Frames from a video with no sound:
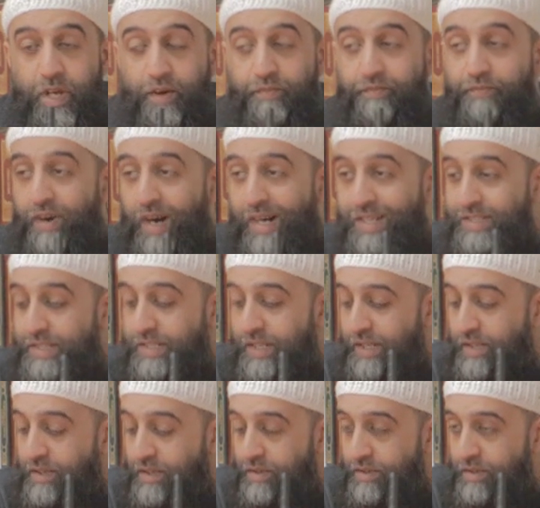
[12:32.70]
of
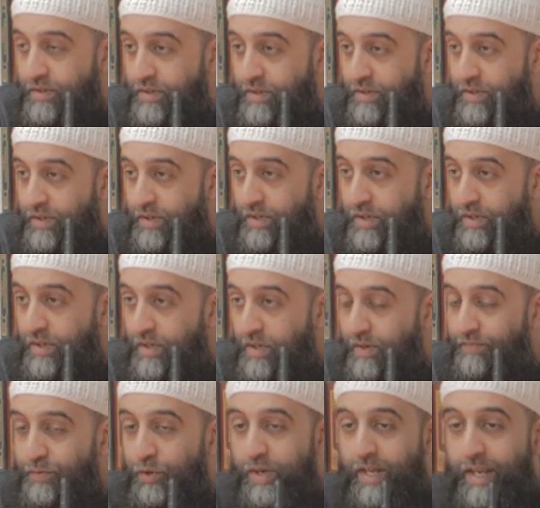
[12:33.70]
fasting,
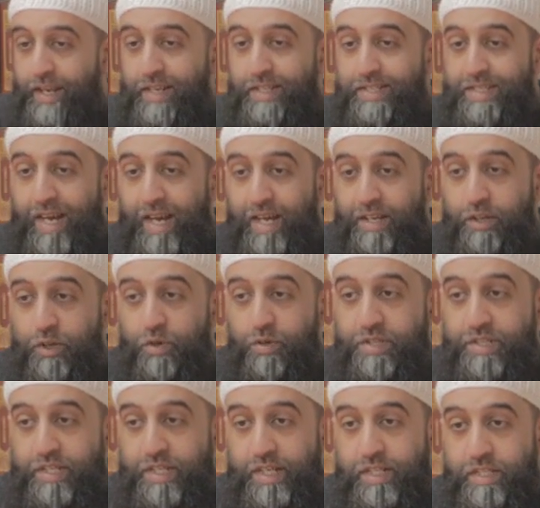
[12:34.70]
if you're getting 10
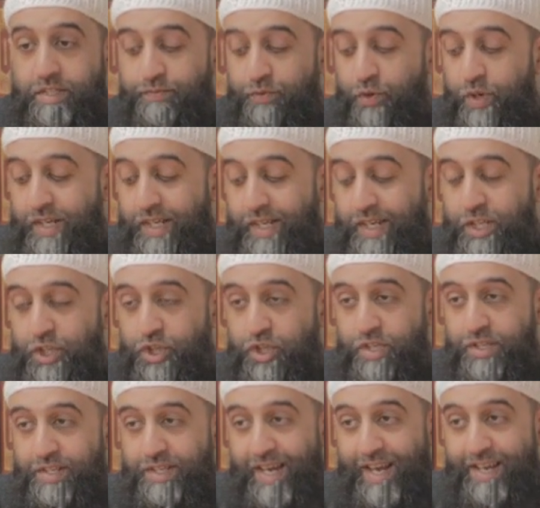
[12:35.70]
good deeds for
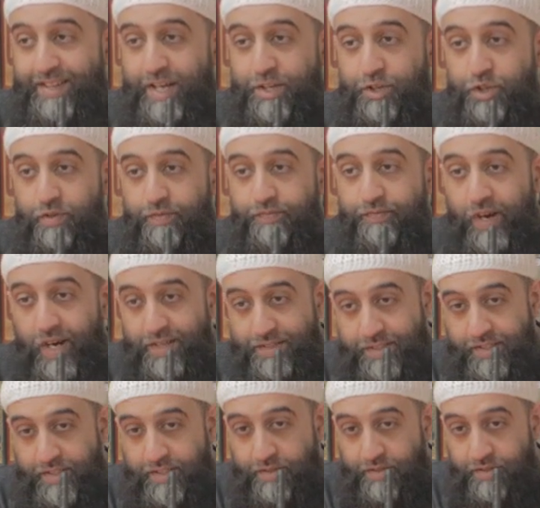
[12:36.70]
each day that you
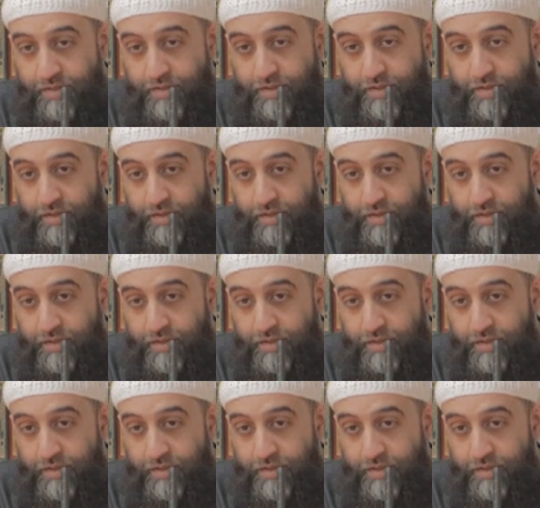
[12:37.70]
fasted,